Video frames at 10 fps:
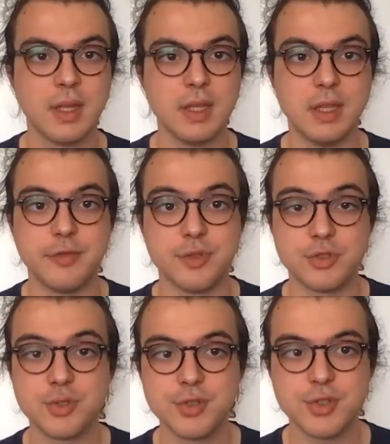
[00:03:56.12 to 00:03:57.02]
If you
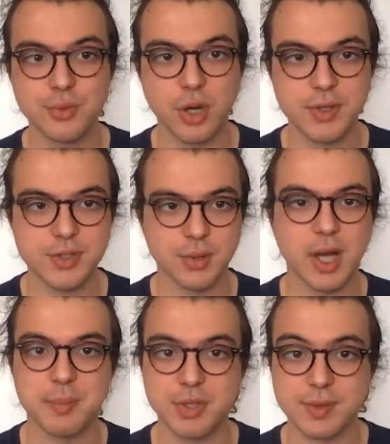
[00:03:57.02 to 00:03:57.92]
choose to host your
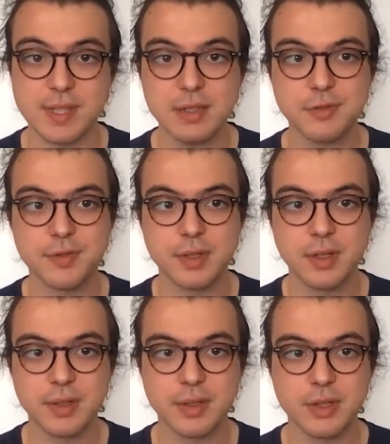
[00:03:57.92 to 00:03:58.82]
app yourself,
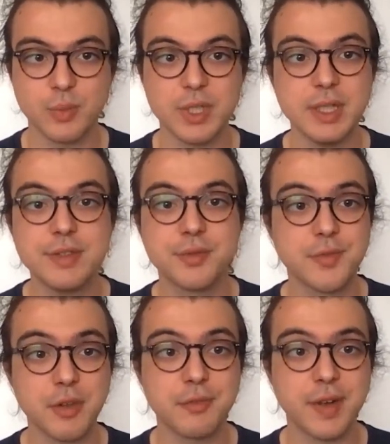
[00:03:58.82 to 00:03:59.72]
you will need to
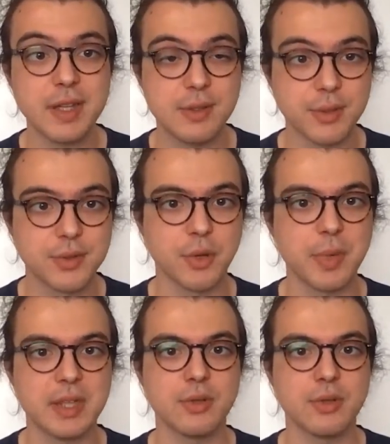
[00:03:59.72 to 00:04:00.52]
verify your domain